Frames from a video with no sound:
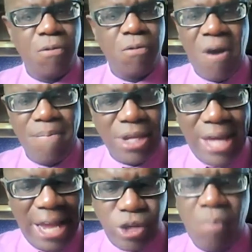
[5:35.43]
So from the
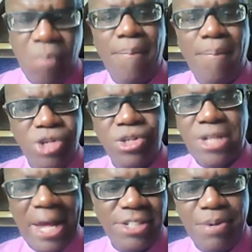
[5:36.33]
get-go,
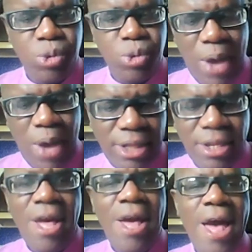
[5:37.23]
Barbados has been doing
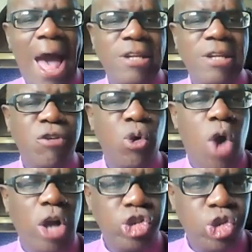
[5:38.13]
well. And if you
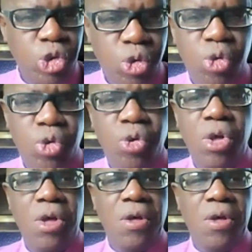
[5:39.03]
want to